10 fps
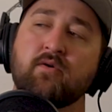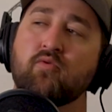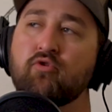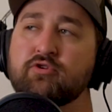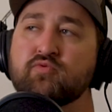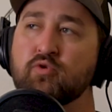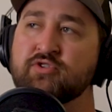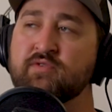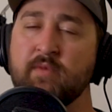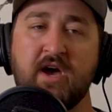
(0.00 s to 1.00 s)
What,
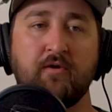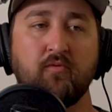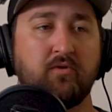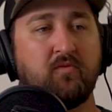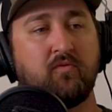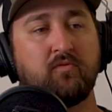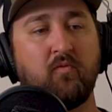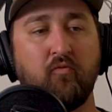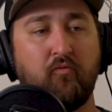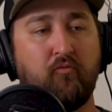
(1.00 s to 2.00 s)
what's the matter? What,
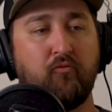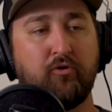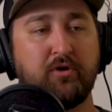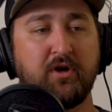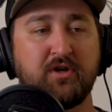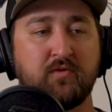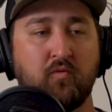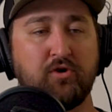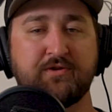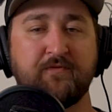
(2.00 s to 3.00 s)
what, what are you guys?
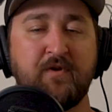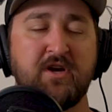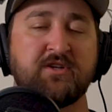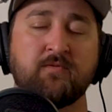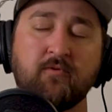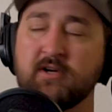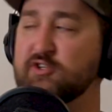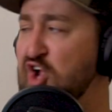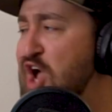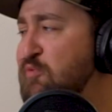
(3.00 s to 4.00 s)
Where's the fish? And we're like,
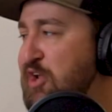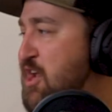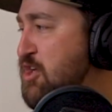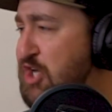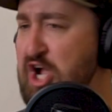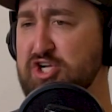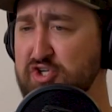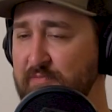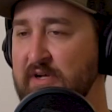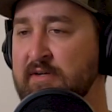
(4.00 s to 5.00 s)
Chad, we can't catch
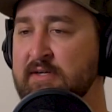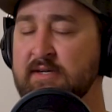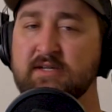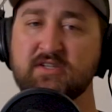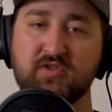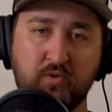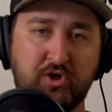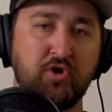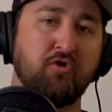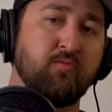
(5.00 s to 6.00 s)
them. And so we
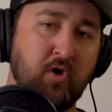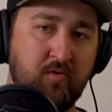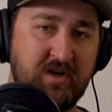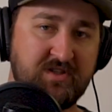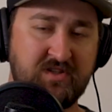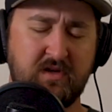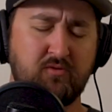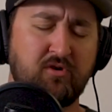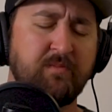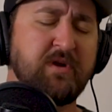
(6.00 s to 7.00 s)
show him our rigs. He's like,
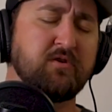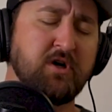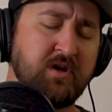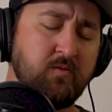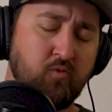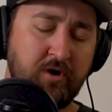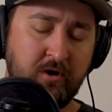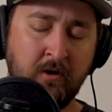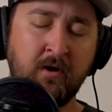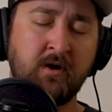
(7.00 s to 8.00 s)
well, let me look at what
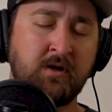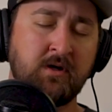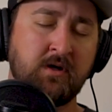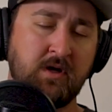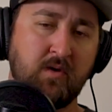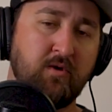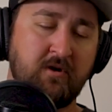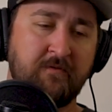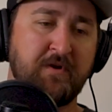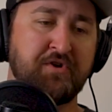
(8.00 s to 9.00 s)
you're, what
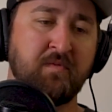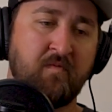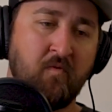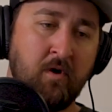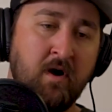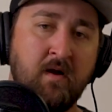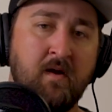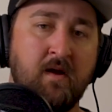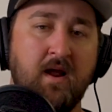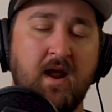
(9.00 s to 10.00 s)
you're fishing them for.
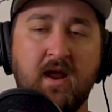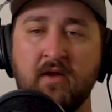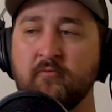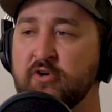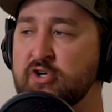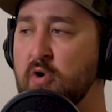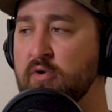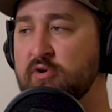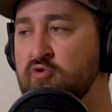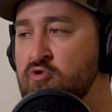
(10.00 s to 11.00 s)
And we show
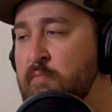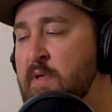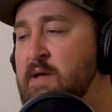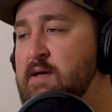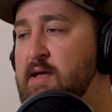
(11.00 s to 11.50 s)
it to him.